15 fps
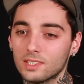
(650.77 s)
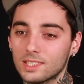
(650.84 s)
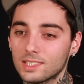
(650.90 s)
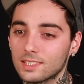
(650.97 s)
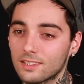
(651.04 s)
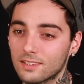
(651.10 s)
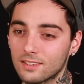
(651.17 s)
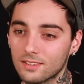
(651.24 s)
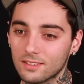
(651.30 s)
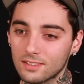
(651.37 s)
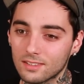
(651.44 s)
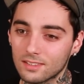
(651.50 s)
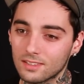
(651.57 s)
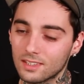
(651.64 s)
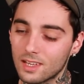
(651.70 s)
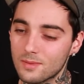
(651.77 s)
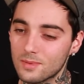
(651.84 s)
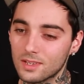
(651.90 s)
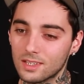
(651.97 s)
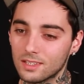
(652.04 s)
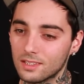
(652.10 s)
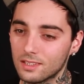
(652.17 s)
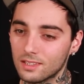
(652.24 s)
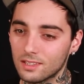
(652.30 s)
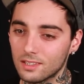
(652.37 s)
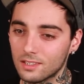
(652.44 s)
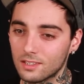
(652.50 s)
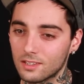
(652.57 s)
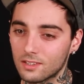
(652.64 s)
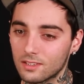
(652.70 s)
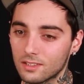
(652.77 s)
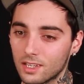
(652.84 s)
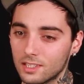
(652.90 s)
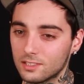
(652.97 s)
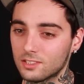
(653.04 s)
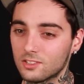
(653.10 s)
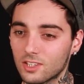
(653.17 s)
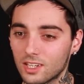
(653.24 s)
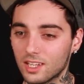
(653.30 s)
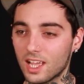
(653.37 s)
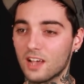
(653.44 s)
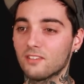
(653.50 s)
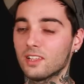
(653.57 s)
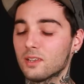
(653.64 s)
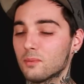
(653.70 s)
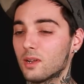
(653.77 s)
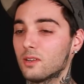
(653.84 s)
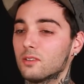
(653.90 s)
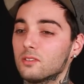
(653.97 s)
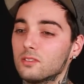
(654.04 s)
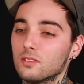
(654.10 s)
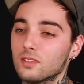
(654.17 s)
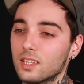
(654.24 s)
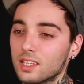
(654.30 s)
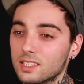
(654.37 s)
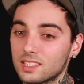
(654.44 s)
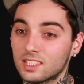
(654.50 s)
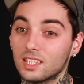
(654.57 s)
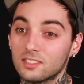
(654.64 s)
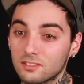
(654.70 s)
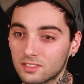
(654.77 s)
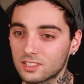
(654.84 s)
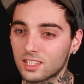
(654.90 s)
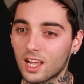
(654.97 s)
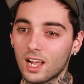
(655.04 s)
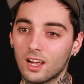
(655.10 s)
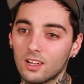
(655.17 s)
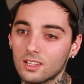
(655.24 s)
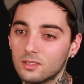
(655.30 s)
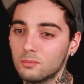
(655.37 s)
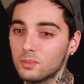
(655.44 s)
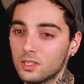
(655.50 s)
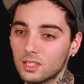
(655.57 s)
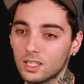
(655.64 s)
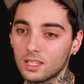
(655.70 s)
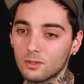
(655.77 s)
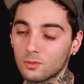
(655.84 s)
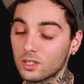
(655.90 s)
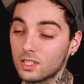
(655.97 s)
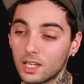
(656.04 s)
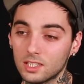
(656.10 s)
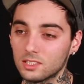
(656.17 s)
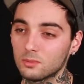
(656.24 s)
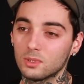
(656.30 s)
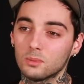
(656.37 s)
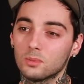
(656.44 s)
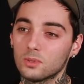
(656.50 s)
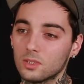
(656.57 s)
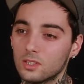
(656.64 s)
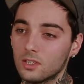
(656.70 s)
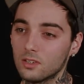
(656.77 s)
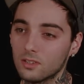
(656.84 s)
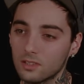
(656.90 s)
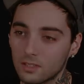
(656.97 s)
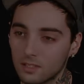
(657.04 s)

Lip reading: So, I mean, you know, I just try to have, like, my own, like, sense of style and be, like, really nice to people, you know?